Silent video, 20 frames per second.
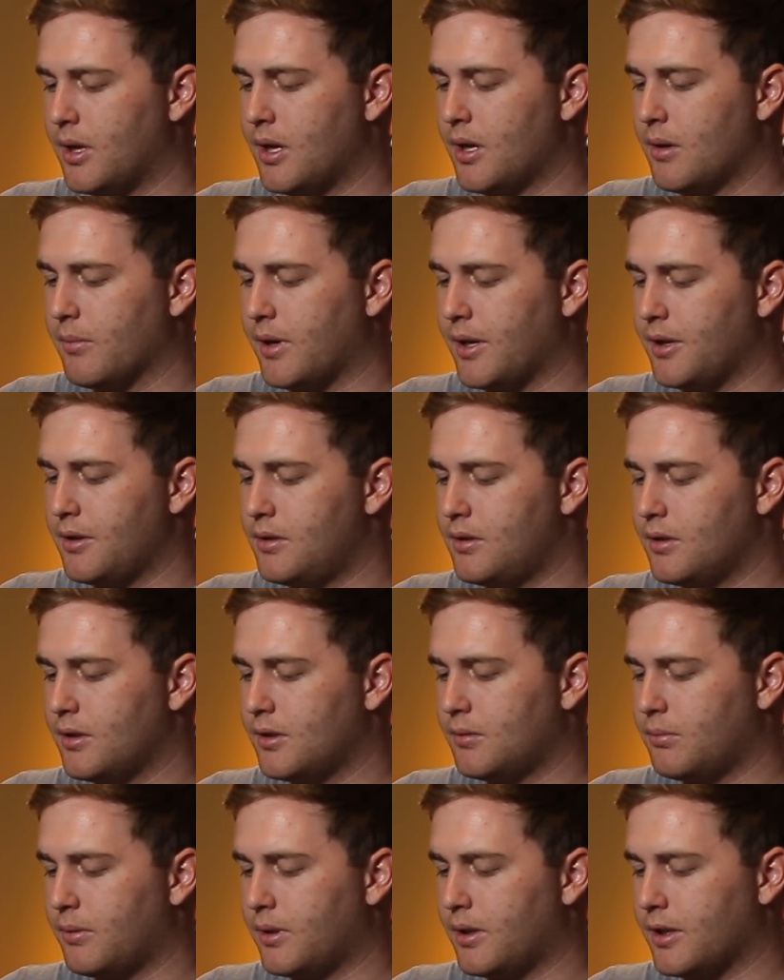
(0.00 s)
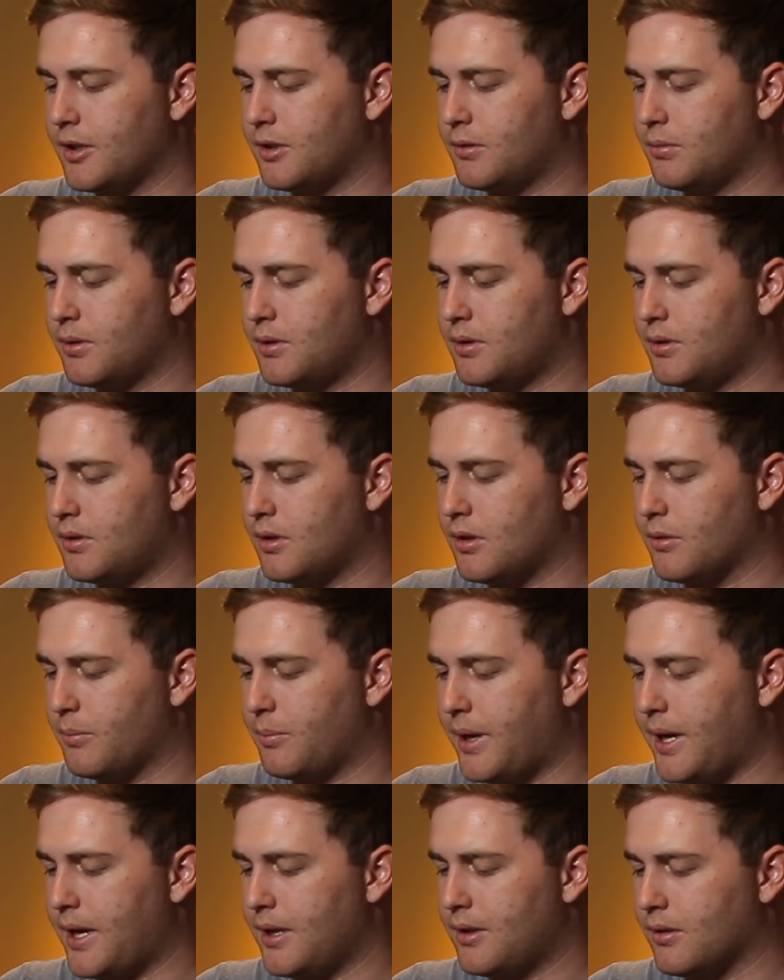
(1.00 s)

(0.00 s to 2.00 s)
My issue is when I switch to the paint